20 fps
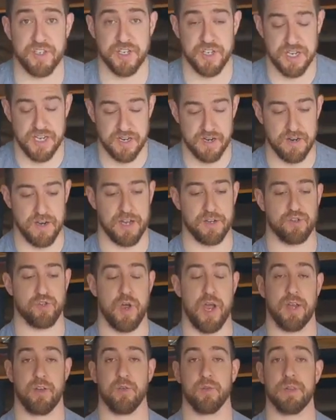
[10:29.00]
here and trying
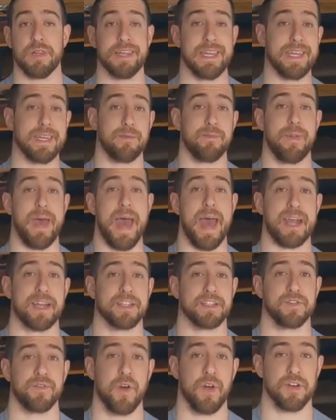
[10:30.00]
to lean back as
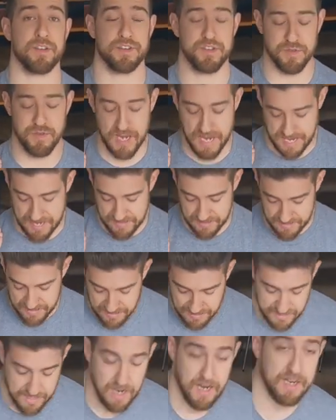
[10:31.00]
far as you can.
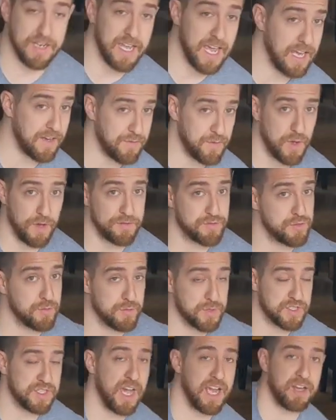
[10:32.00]
Again, if you have super
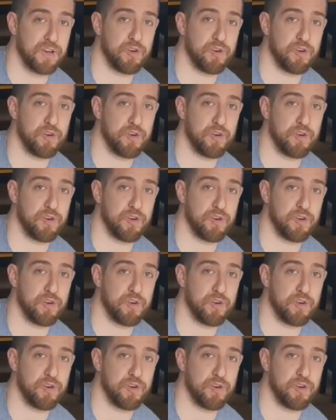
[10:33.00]
tight